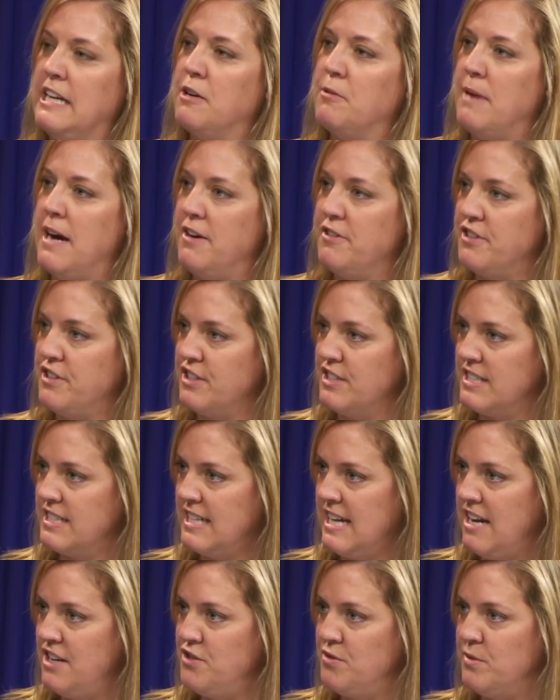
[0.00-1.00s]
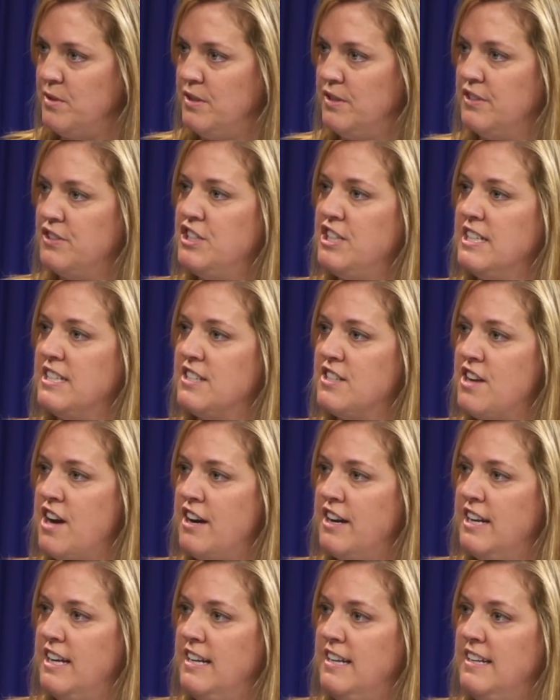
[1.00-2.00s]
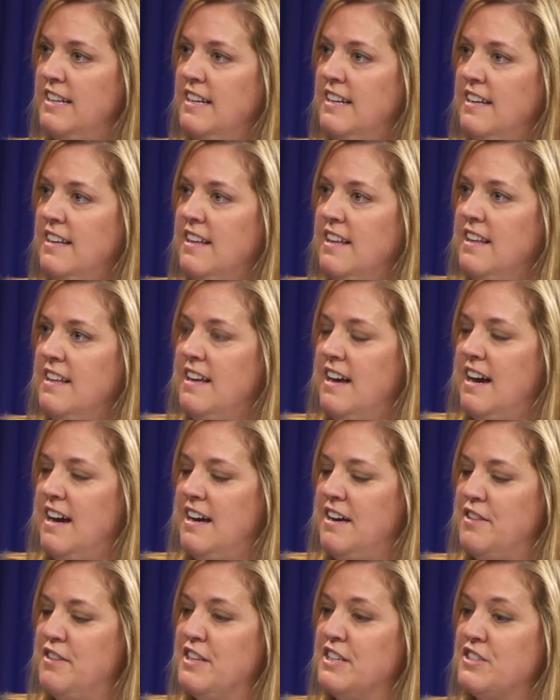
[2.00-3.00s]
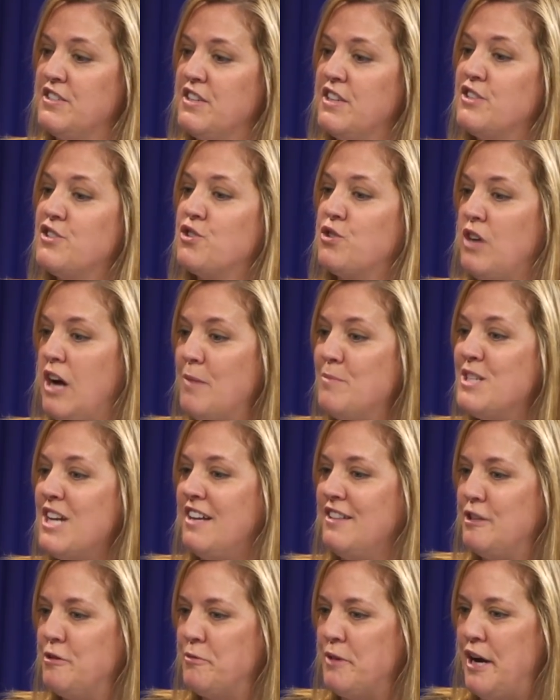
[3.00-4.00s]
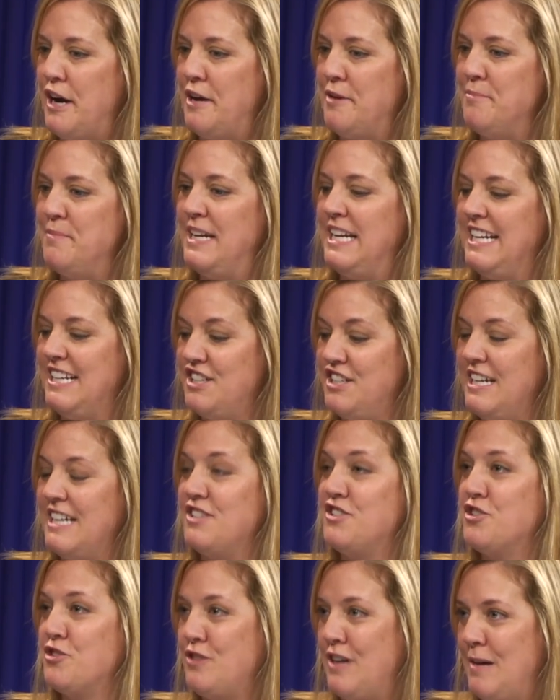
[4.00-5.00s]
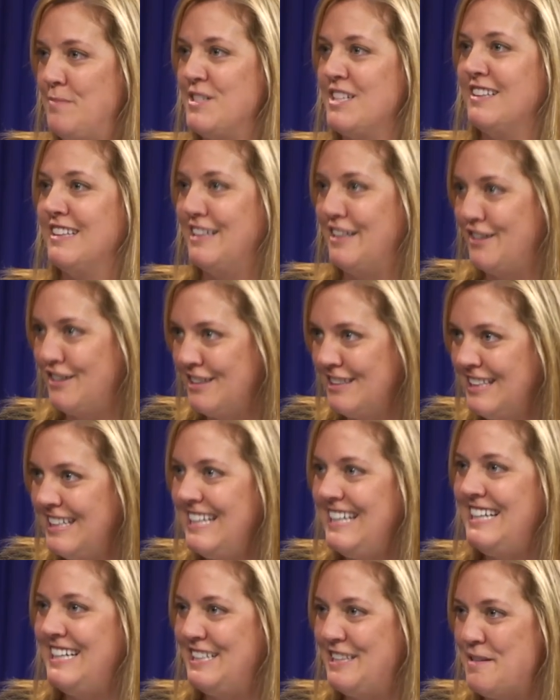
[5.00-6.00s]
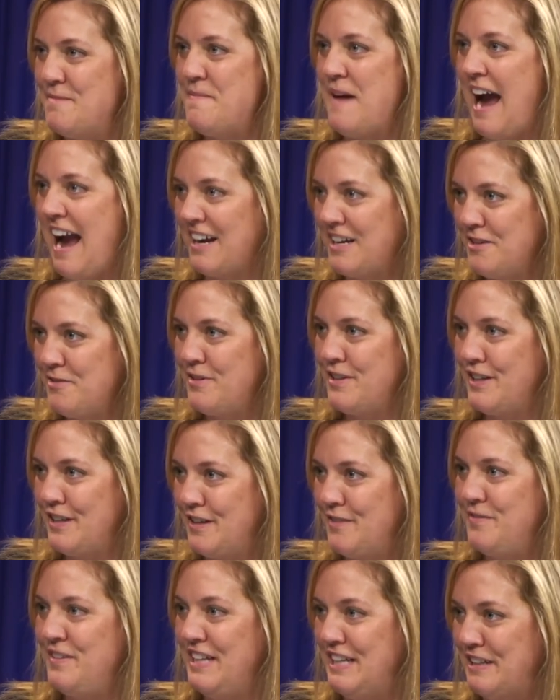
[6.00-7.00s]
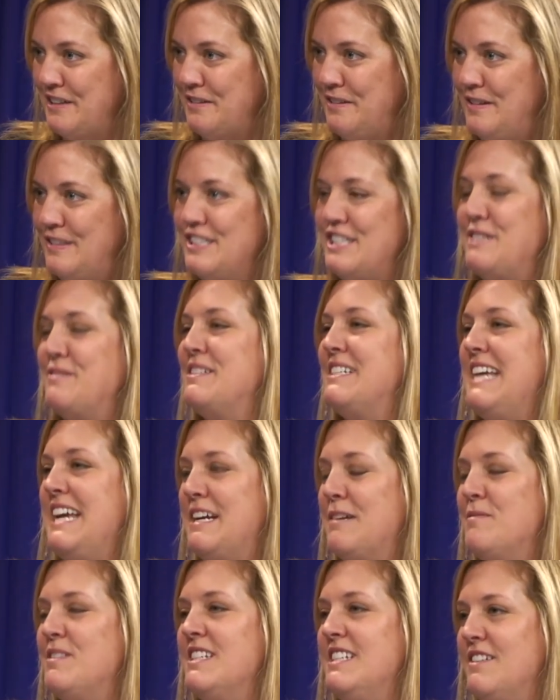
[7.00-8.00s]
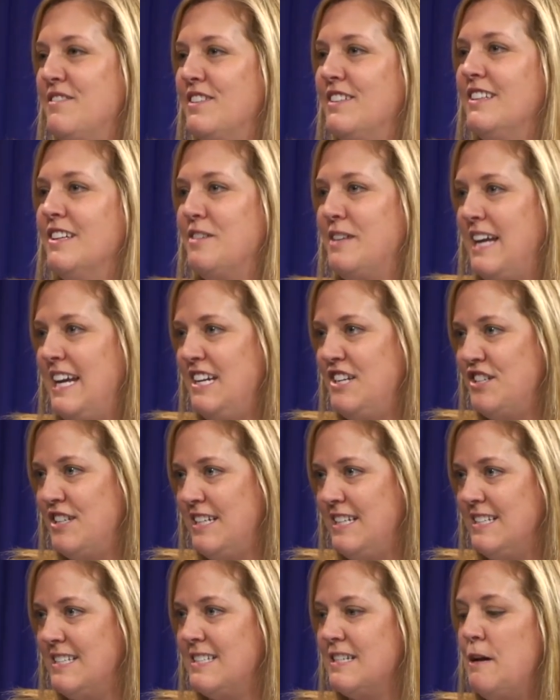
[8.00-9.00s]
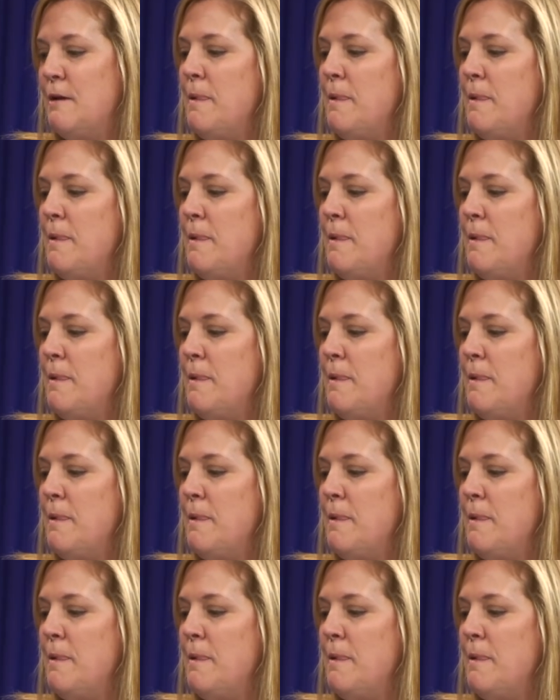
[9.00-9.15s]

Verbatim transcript: around her schedule. She had started uh, this Scrubs on the Run, meaning she had scrubs literally in the back of her vehicle. She would take them to different locations